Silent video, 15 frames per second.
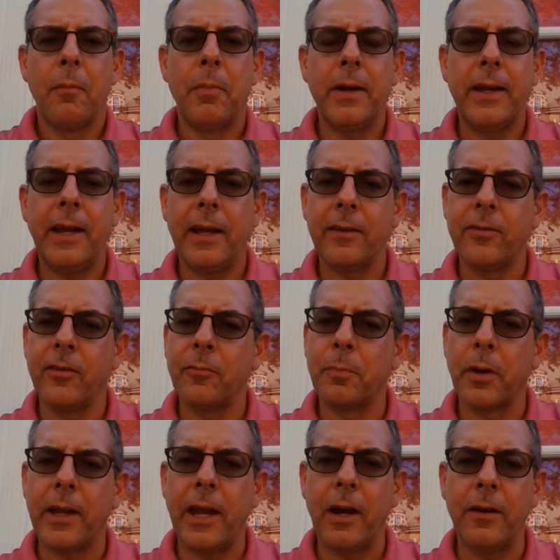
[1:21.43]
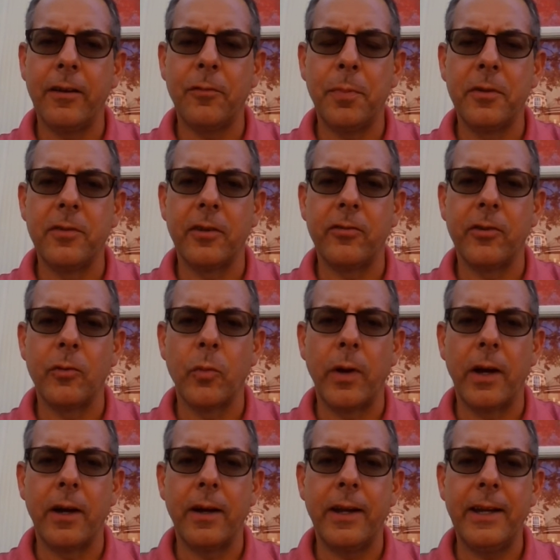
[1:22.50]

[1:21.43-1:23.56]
but he has this precarious position where